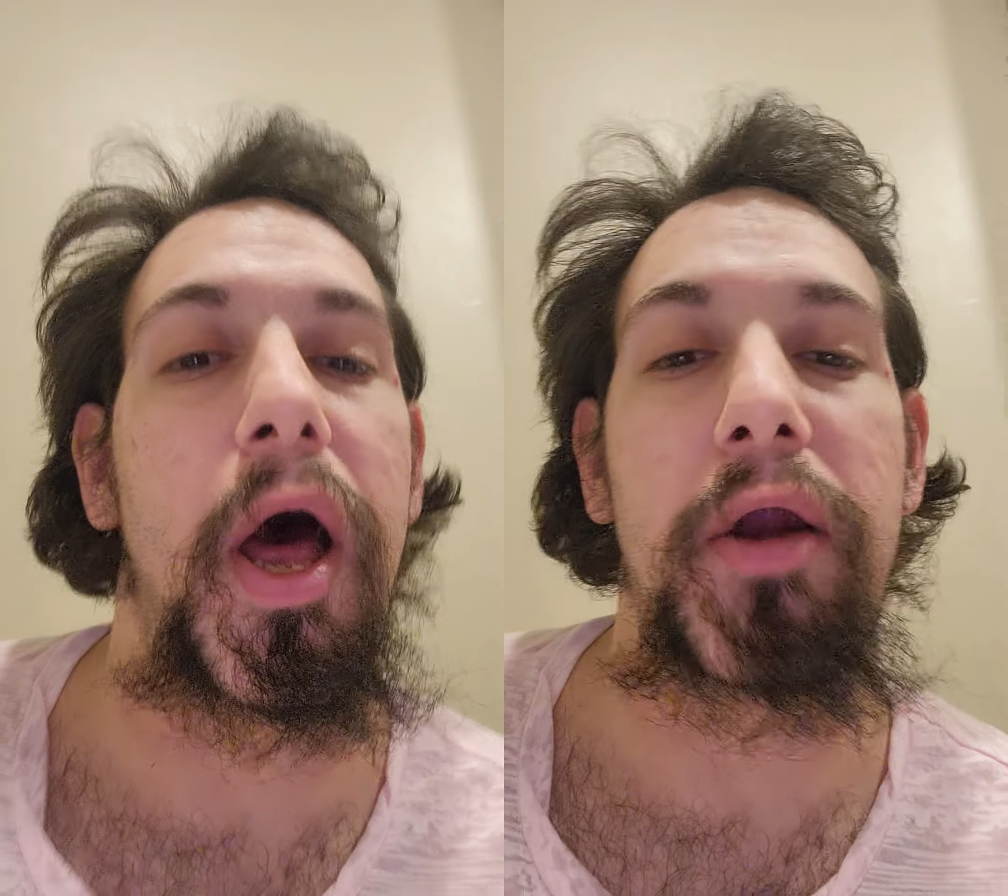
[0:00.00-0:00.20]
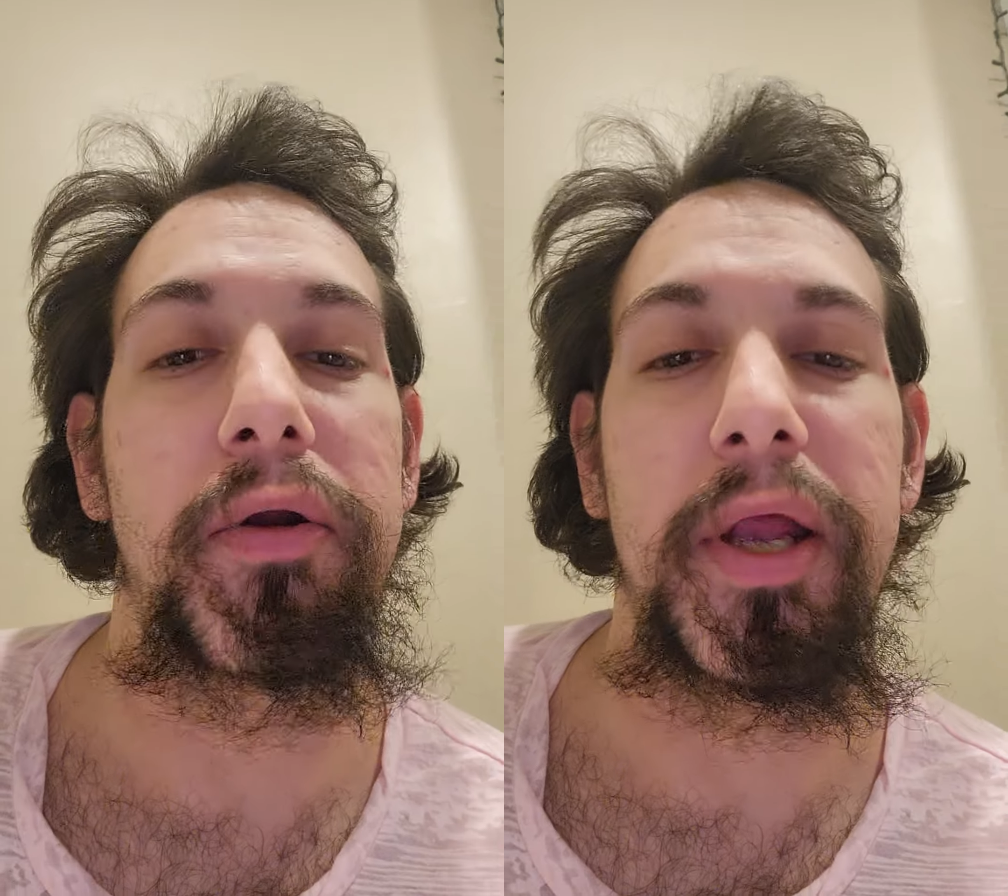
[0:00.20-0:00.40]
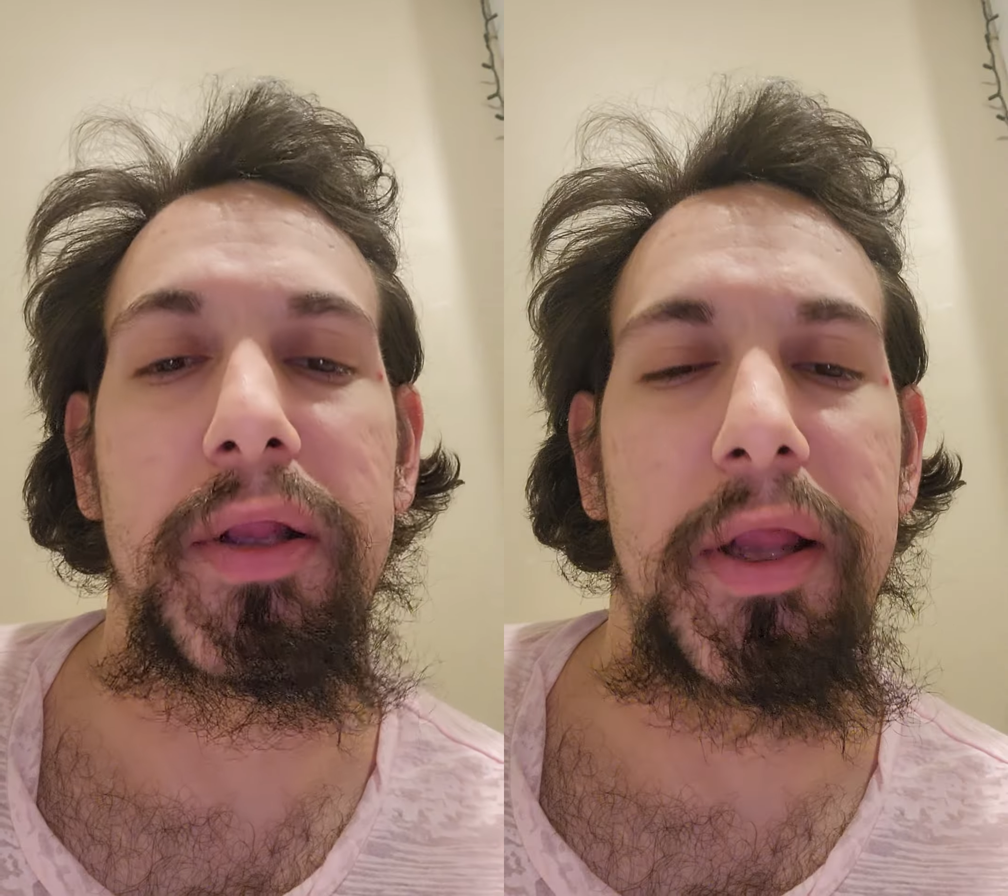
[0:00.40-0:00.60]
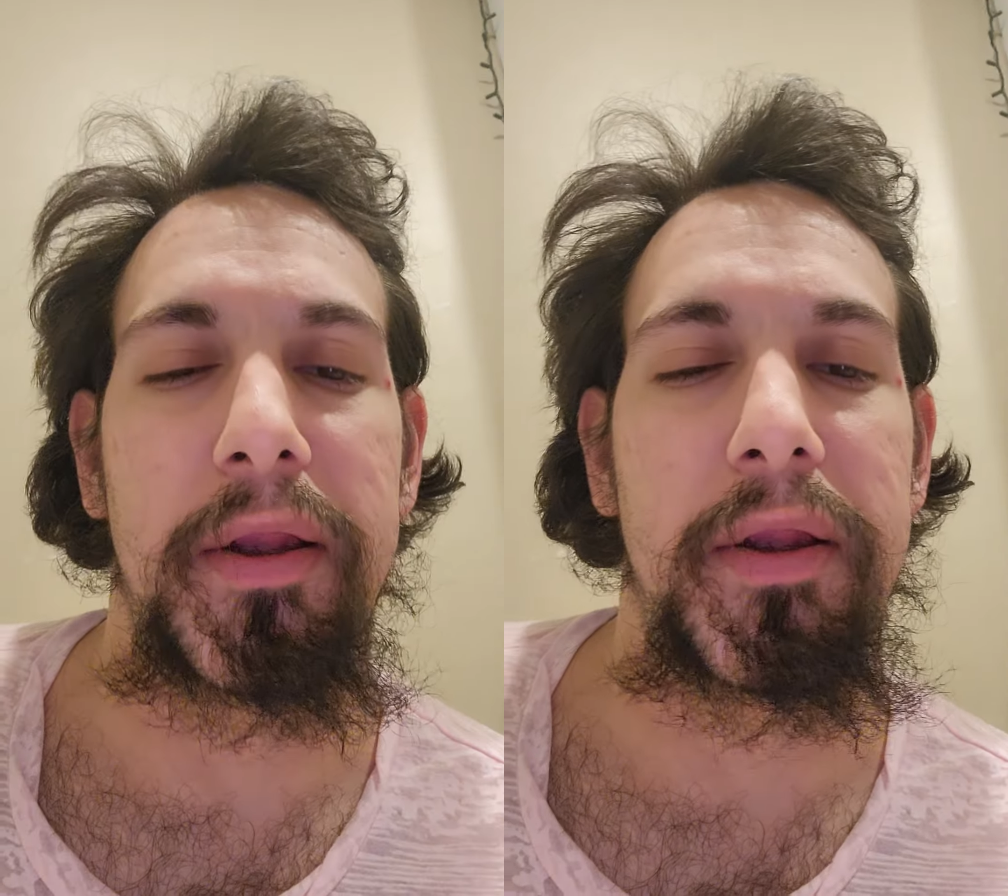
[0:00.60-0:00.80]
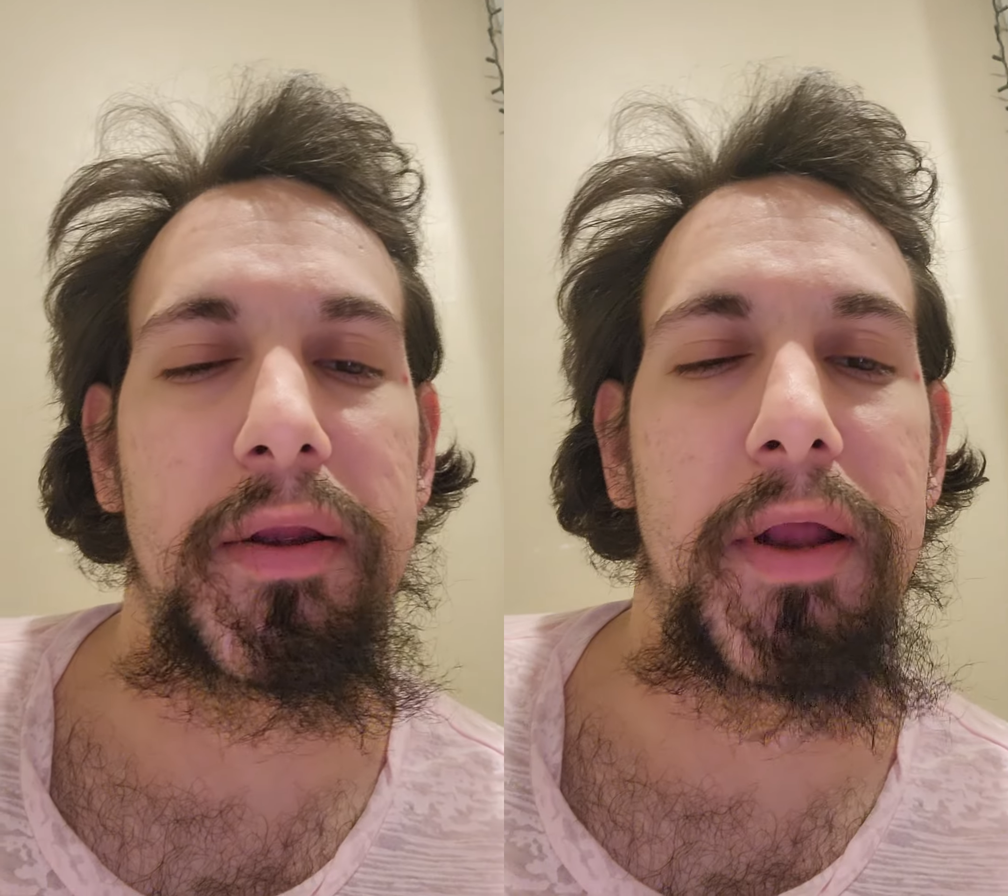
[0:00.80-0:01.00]
I don't like
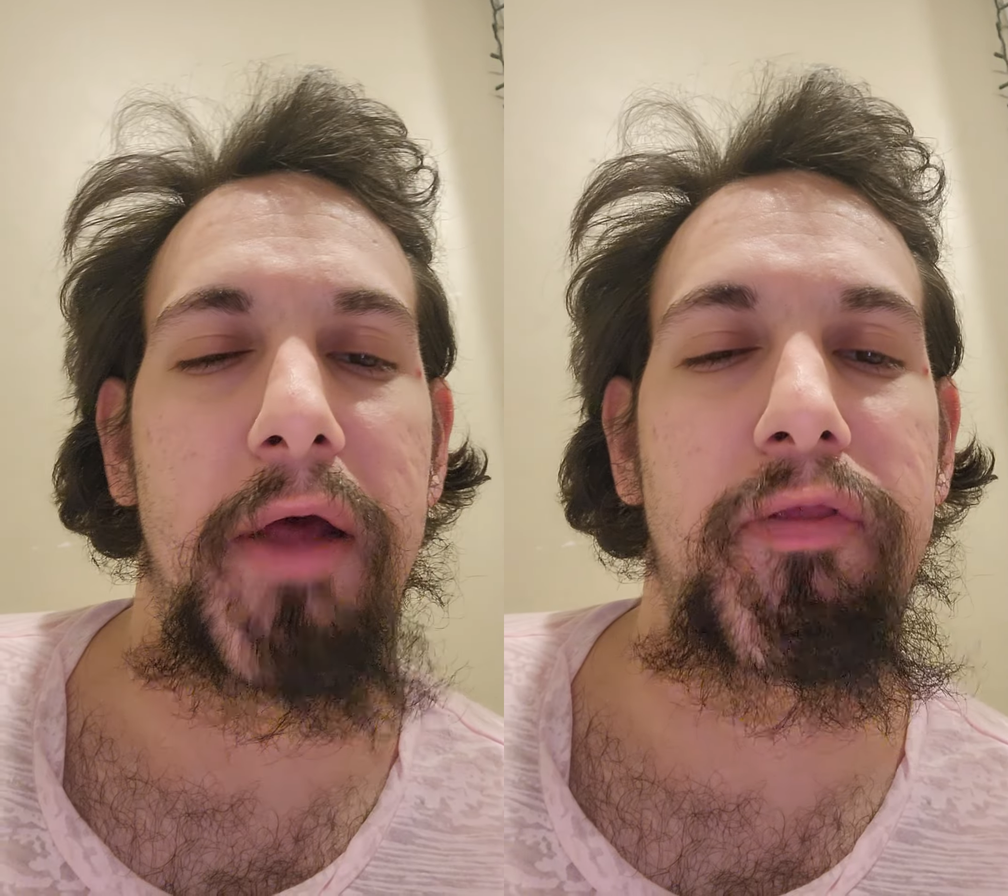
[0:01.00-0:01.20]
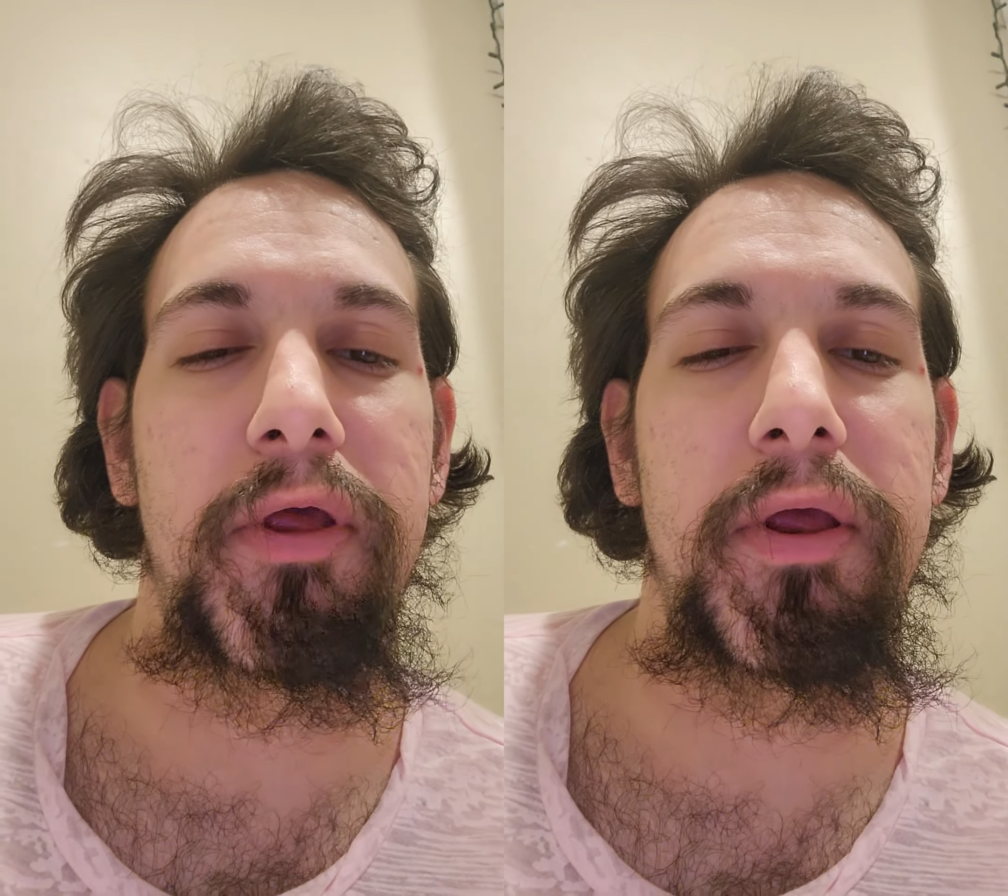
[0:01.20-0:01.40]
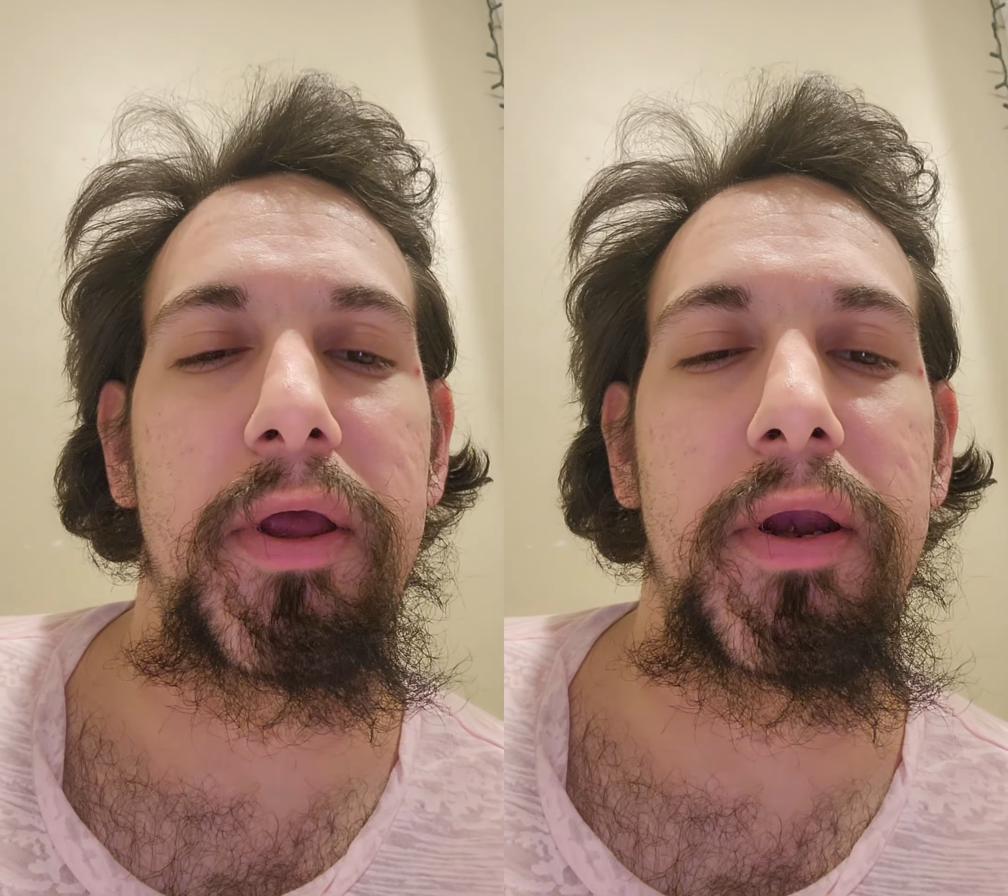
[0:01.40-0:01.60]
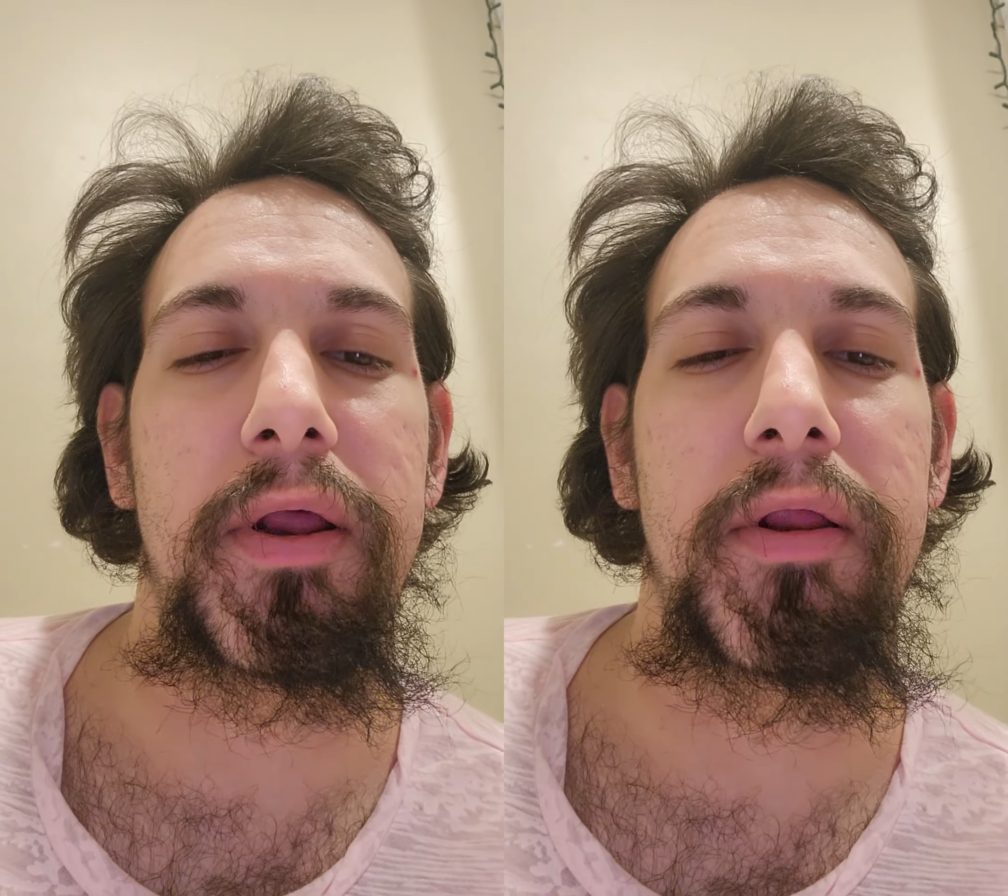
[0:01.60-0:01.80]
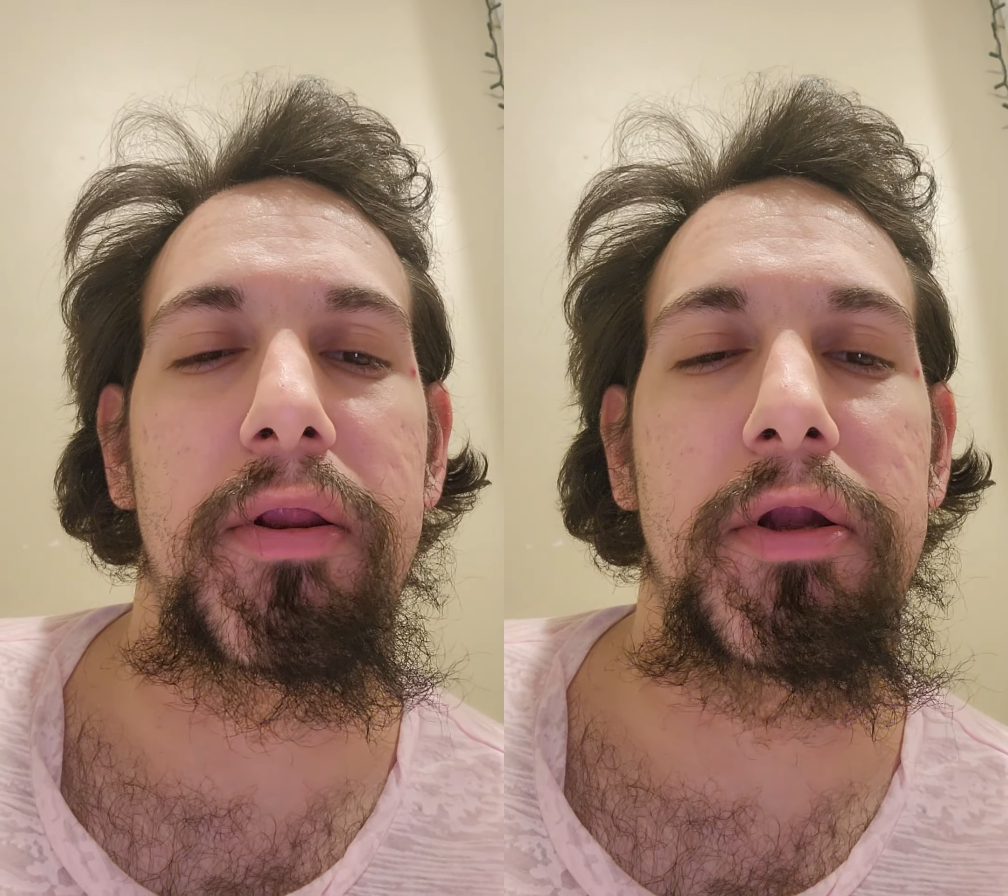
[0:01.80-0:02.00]
this. I think it
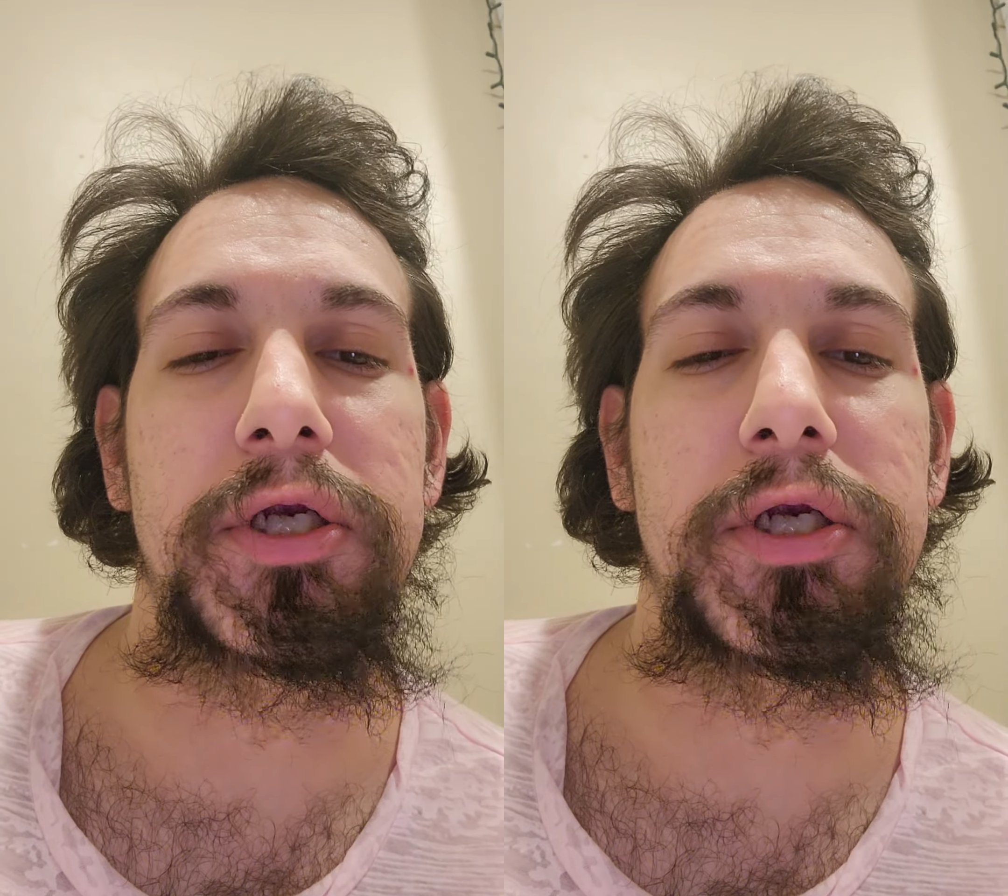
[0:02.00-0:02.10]
is